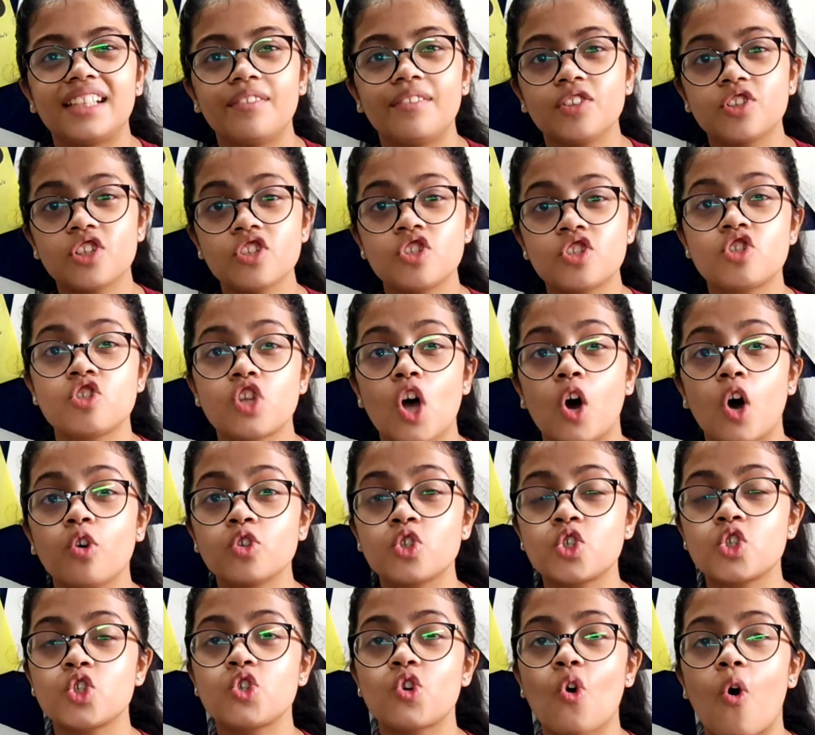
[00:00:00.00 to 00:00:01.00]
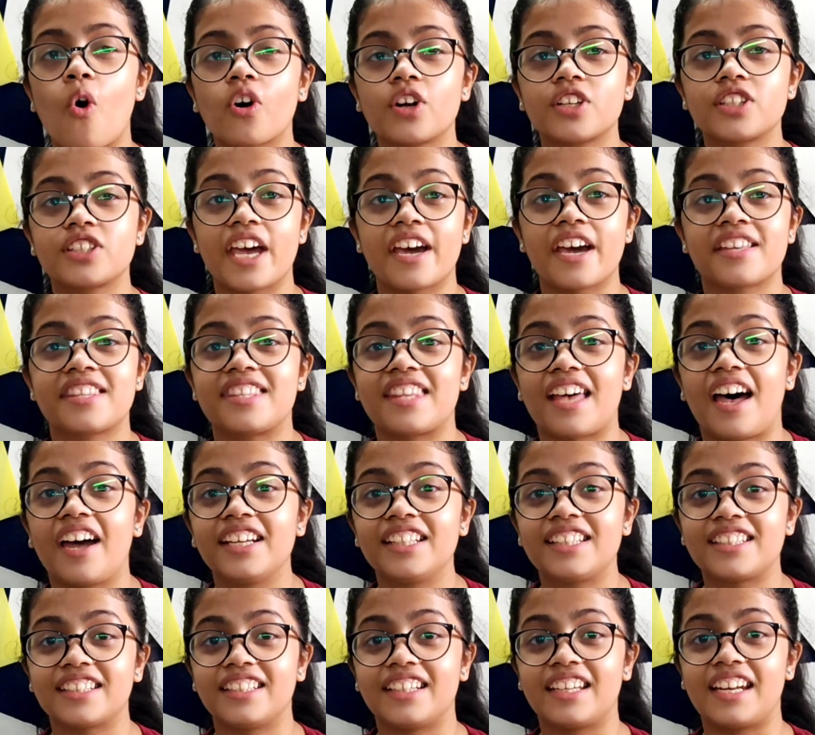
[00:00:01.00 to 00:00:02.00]
I was just so shocked,
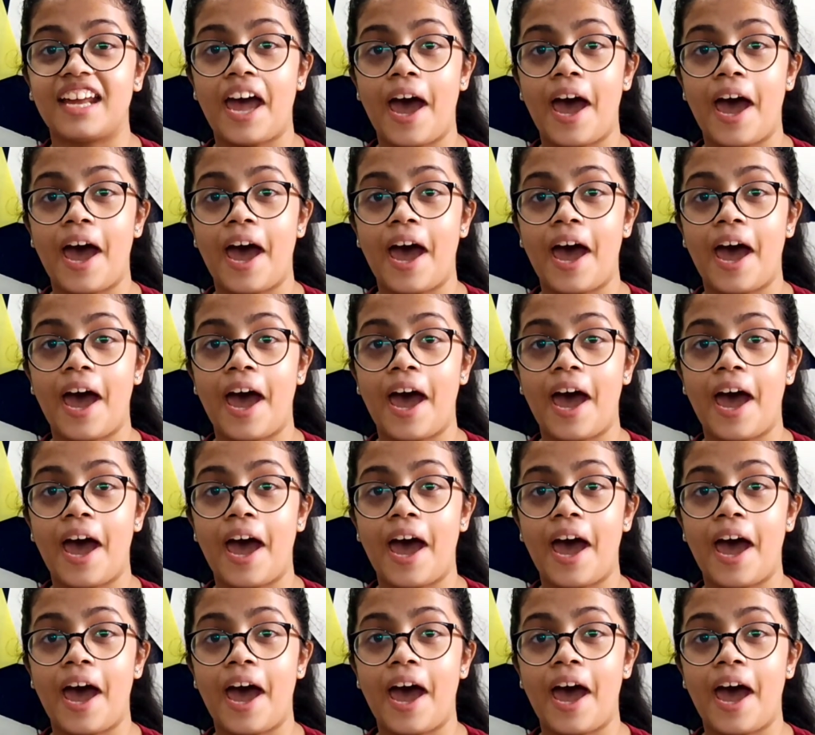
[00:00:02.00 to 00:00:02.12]
excited,